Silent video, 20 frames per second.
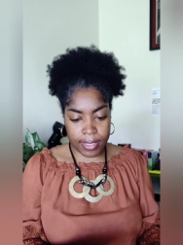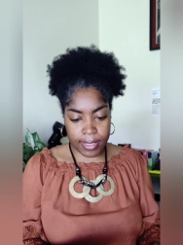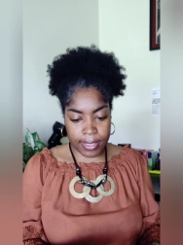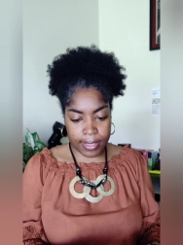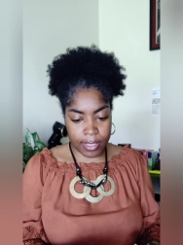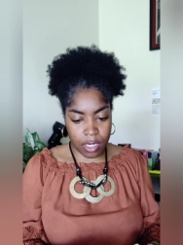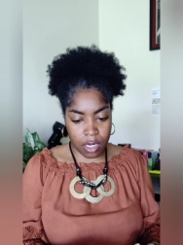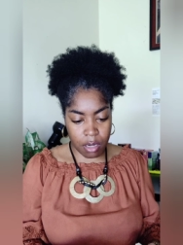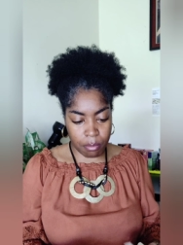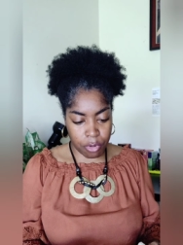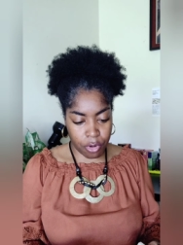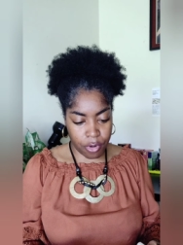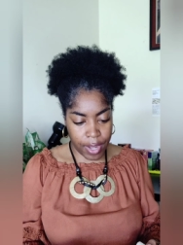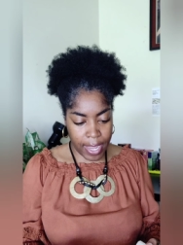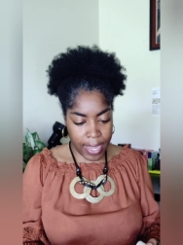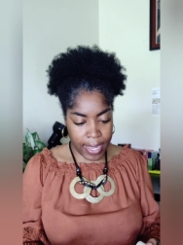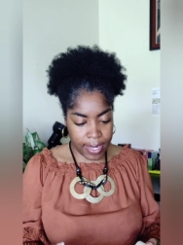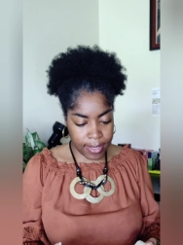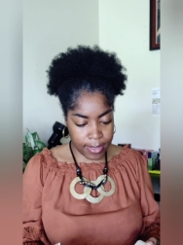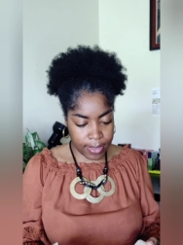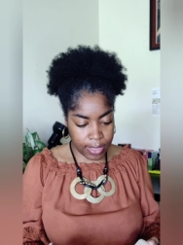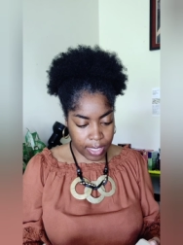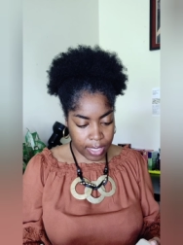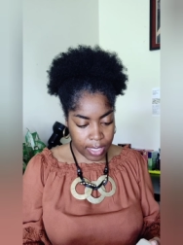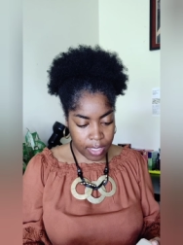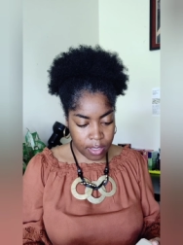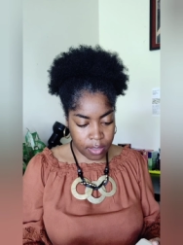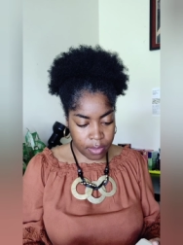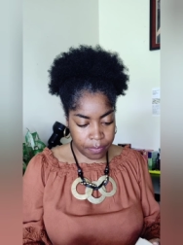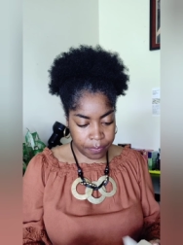This is number
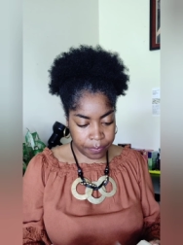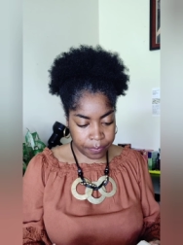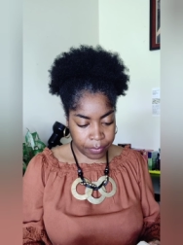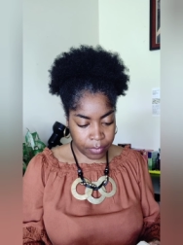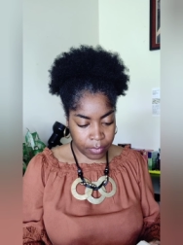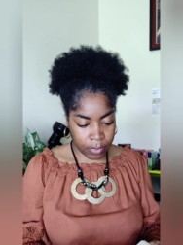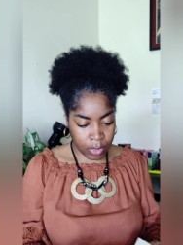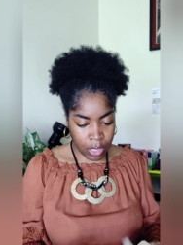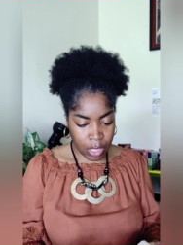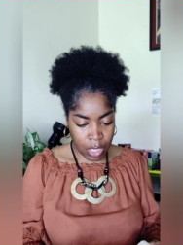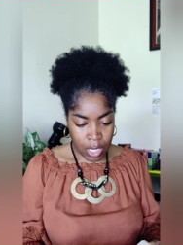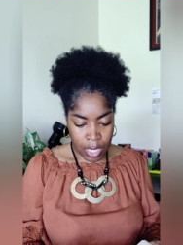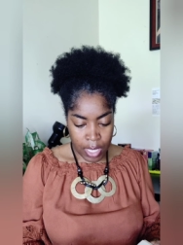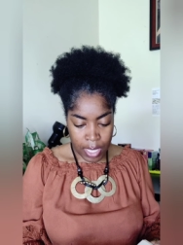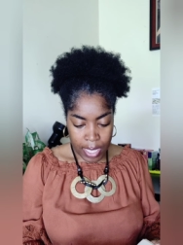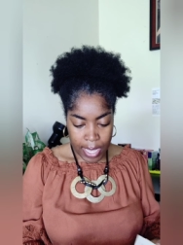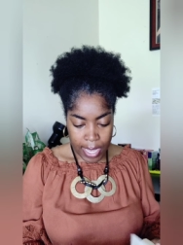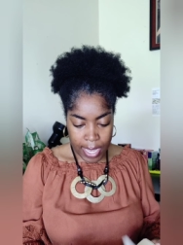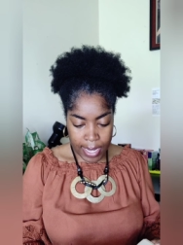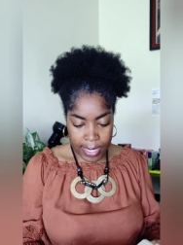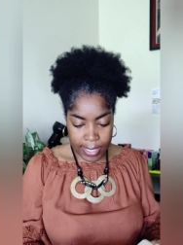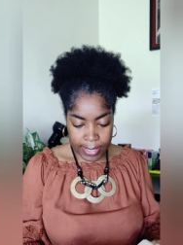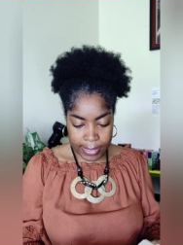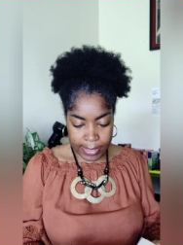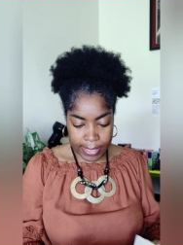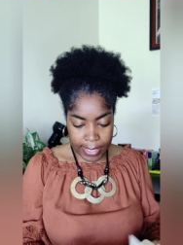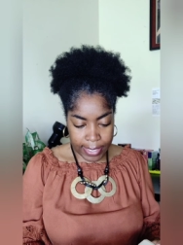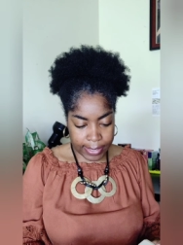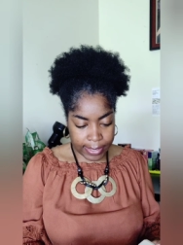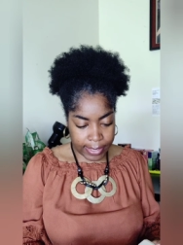18 and it
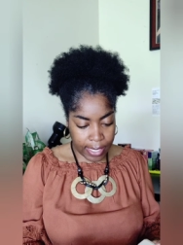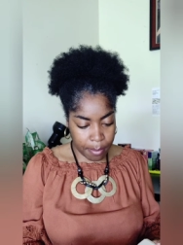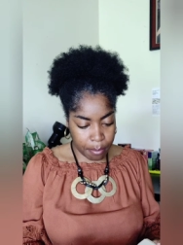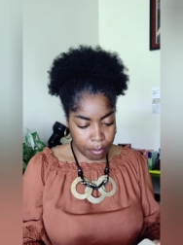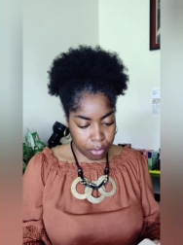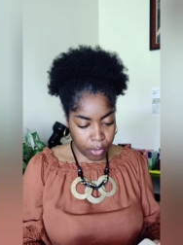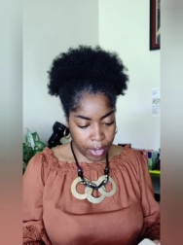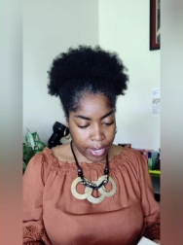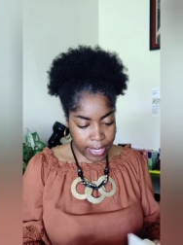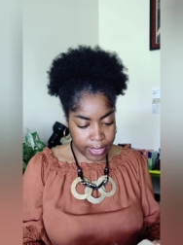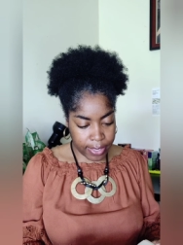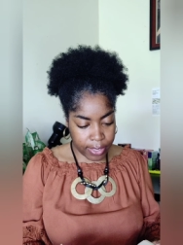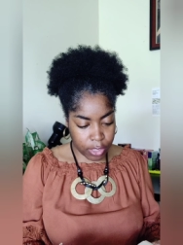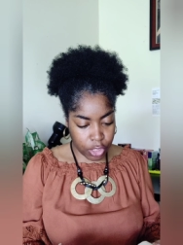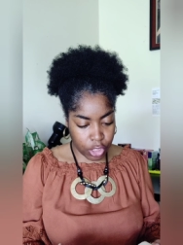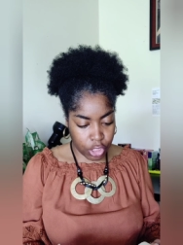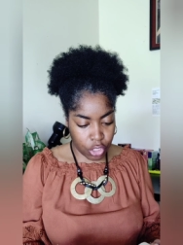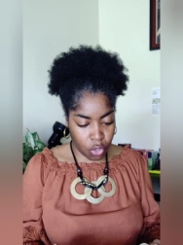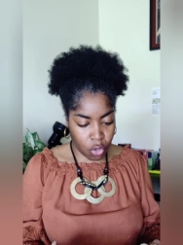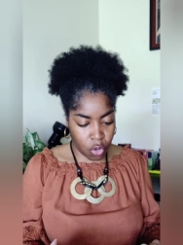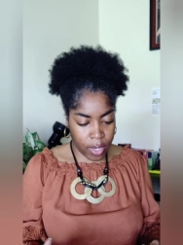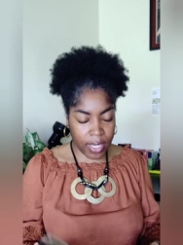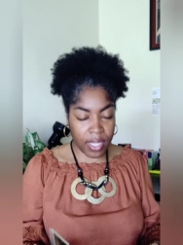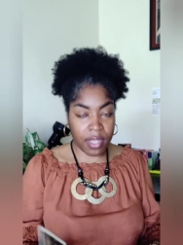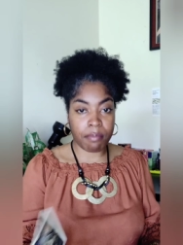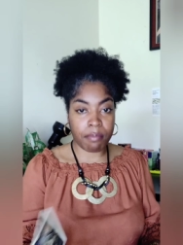says, embrace your